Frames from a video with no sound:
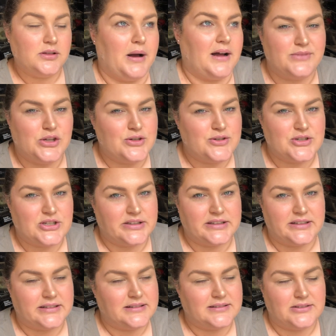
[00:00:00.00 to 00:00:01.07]
but
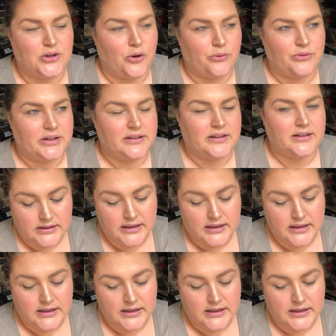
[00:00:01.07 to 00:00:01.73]
usually not really.